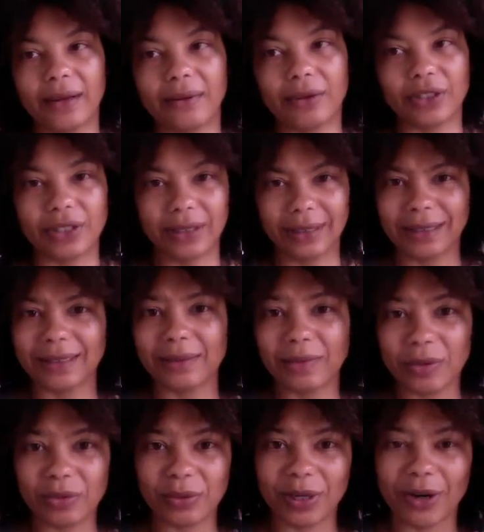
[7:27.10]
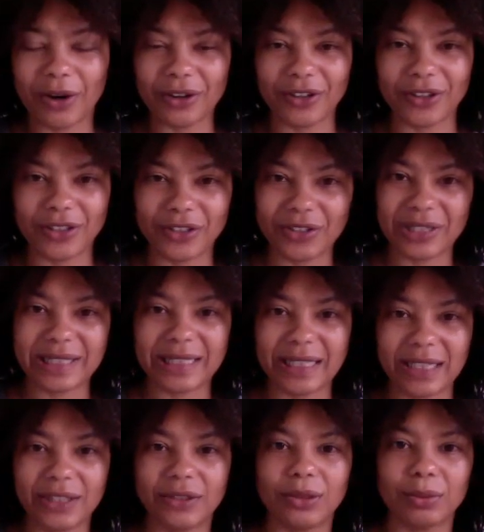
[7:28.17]
which can sometimes be harder than just
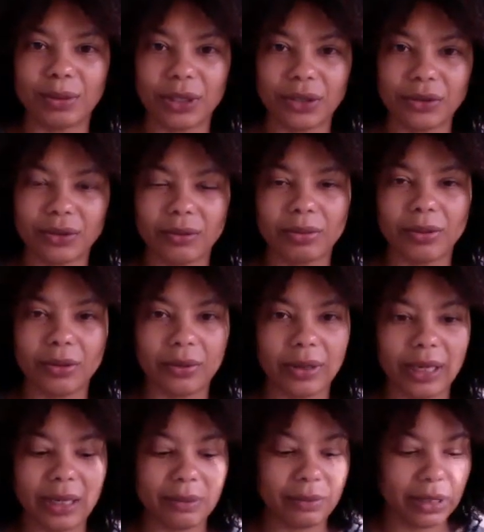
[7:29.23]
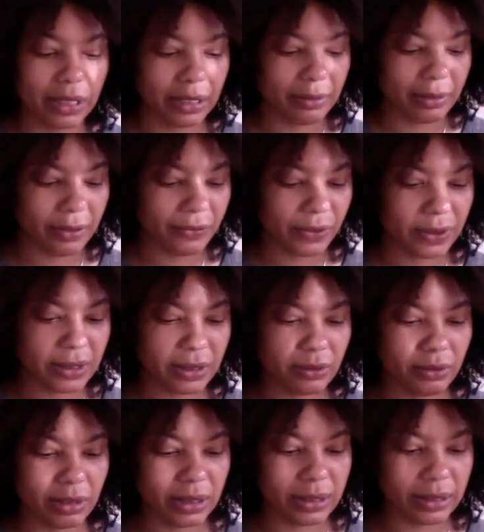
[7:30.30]
sticking to a particular program. But it feels like
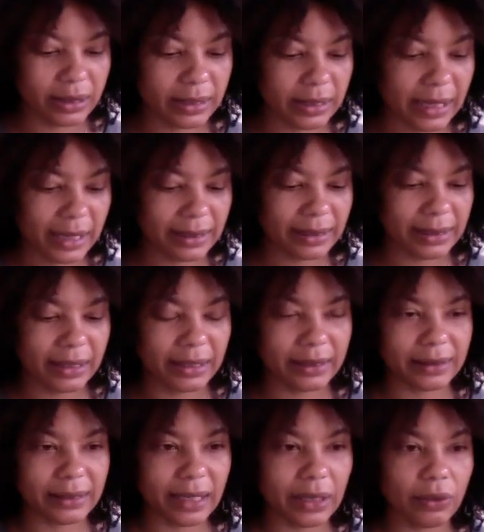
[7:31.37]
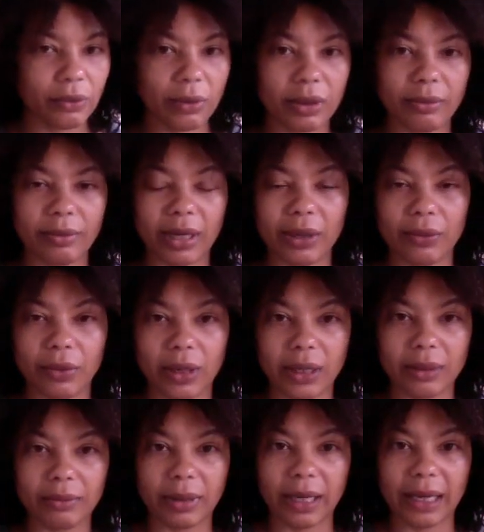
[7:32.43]
you need to test things kind of one
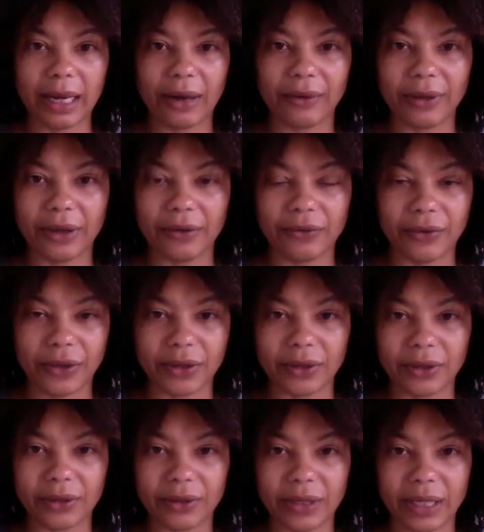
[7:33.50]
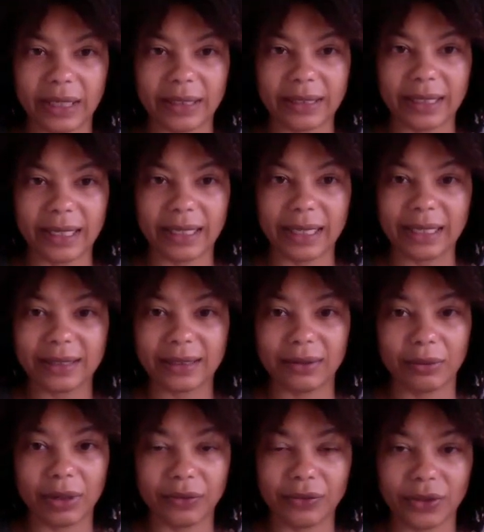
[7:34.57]
by how they feel, and say yes to
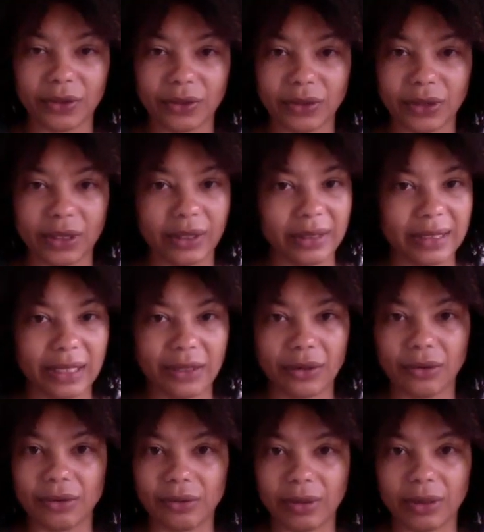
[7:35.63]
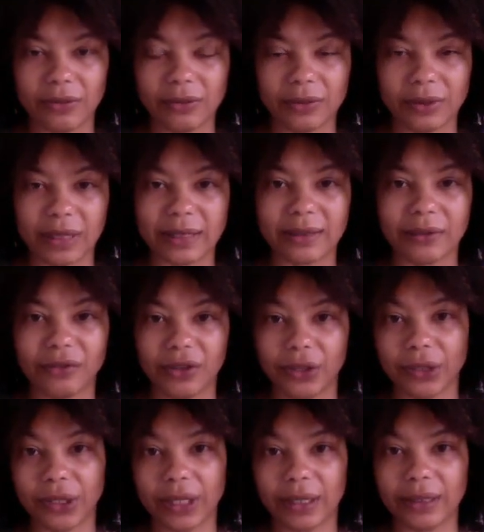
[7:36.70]
what feels good and say no to what doesn't
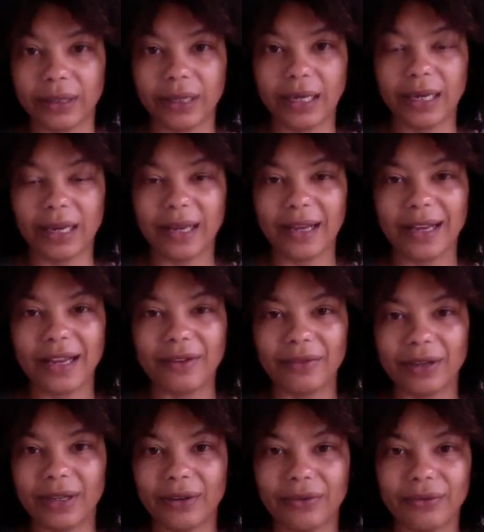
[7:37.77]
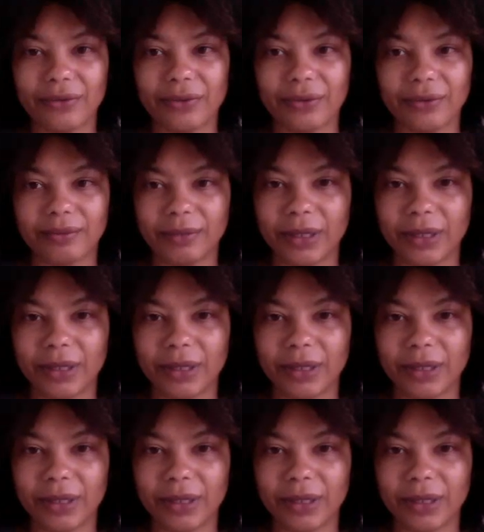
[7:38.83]
feel good. Even if,